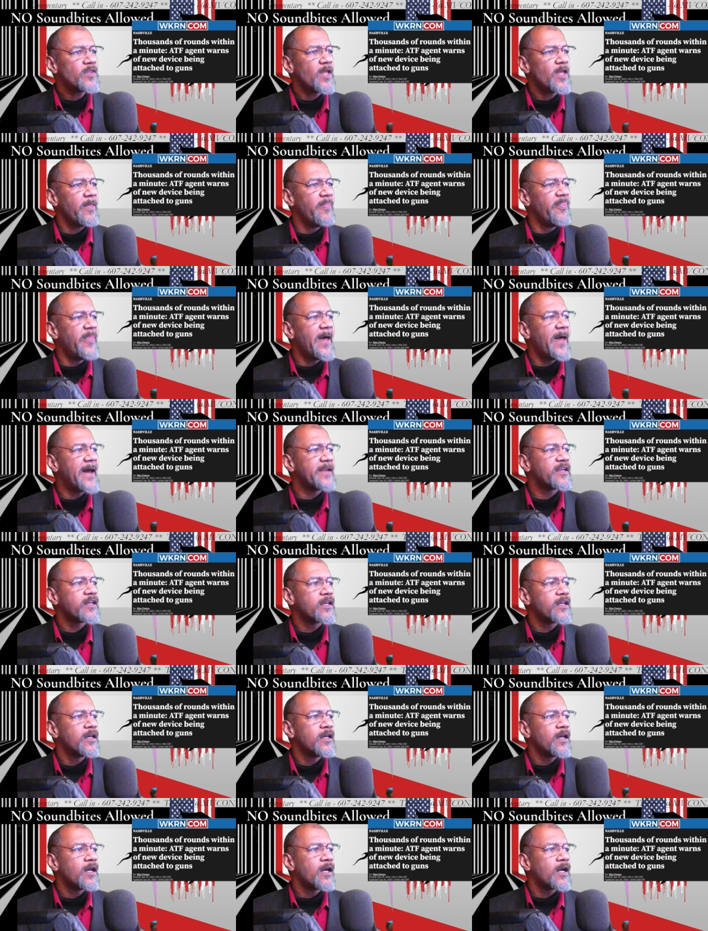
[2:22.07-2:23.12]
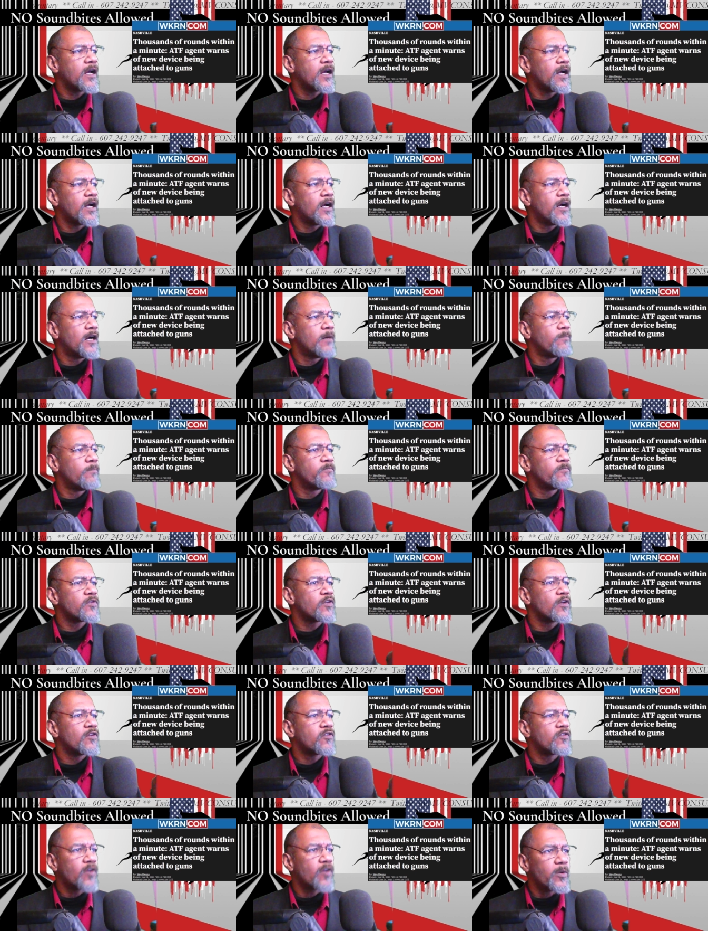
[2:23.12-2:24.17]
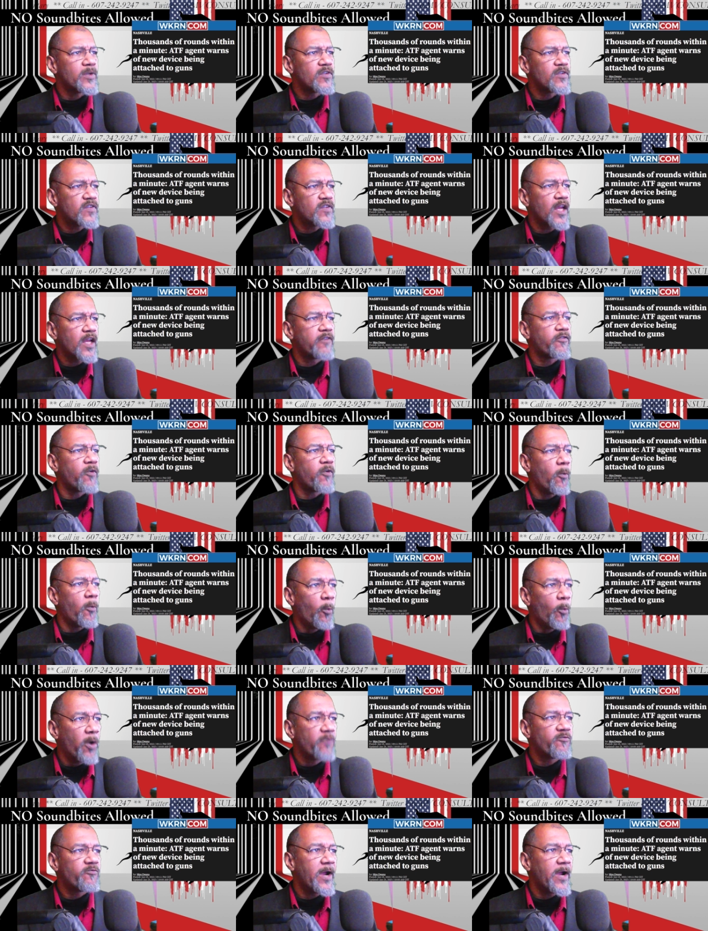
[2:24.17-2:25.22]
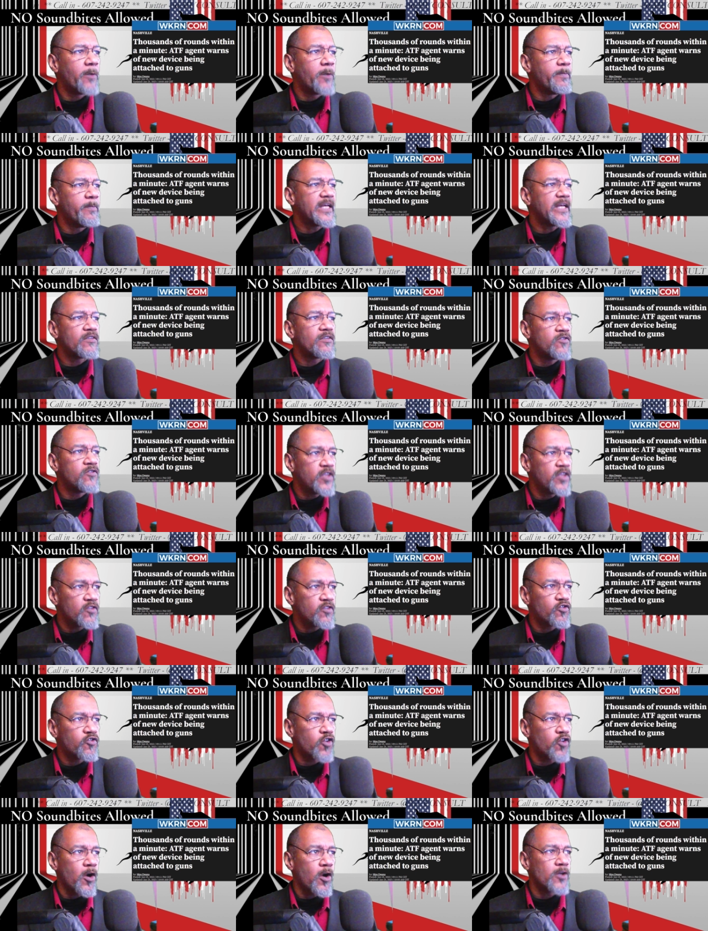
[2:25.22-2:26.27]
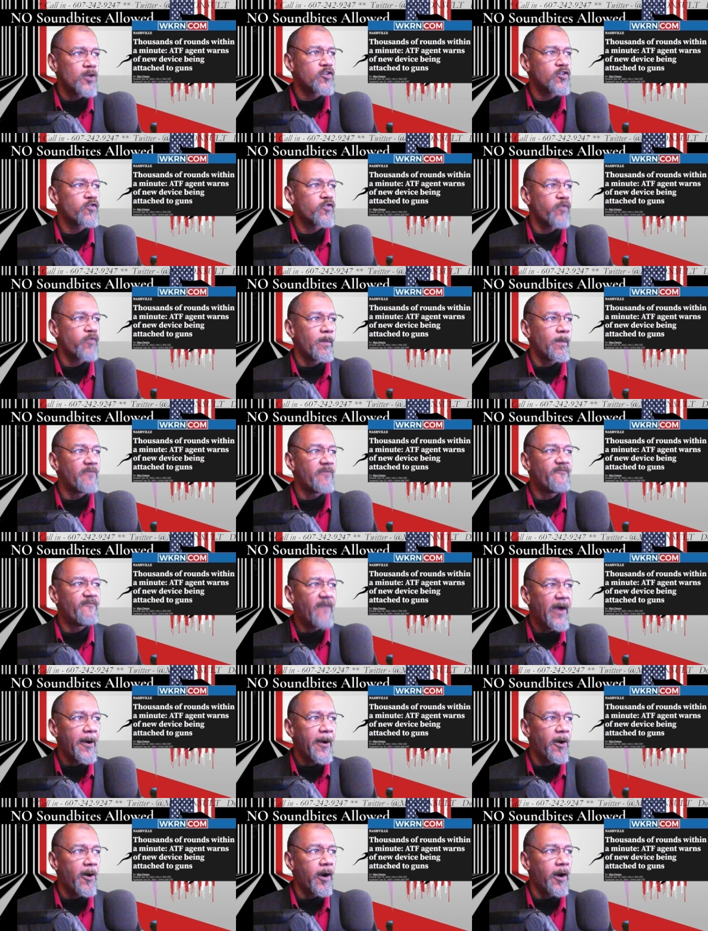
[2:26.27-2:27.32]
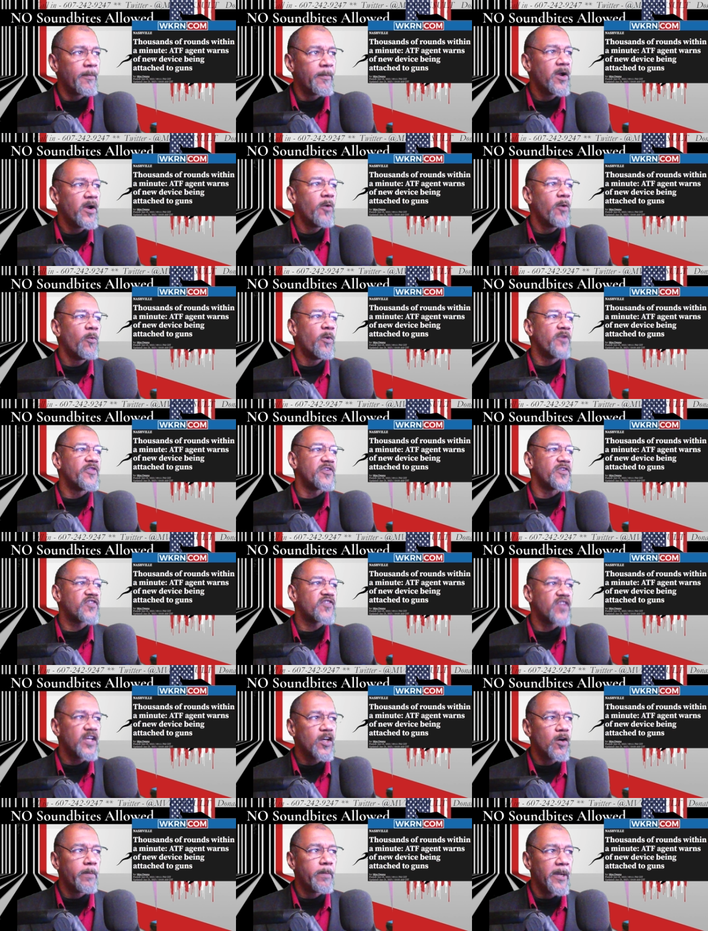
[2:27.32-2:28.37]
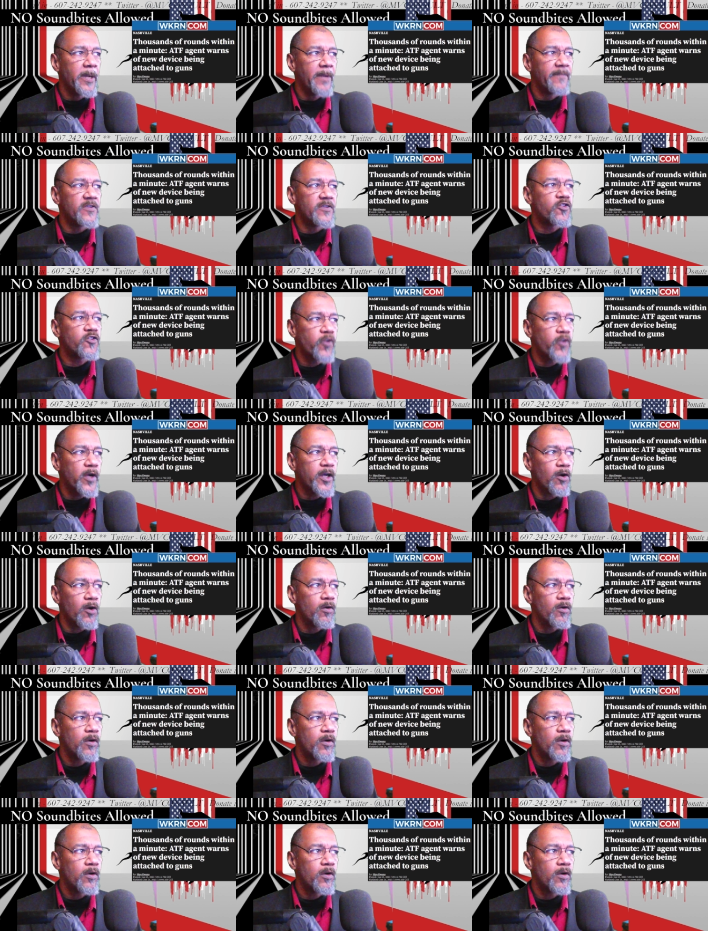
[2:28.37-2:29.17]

that uh, so instead of one round being discharged from a firearm, with a single pull of the trigger,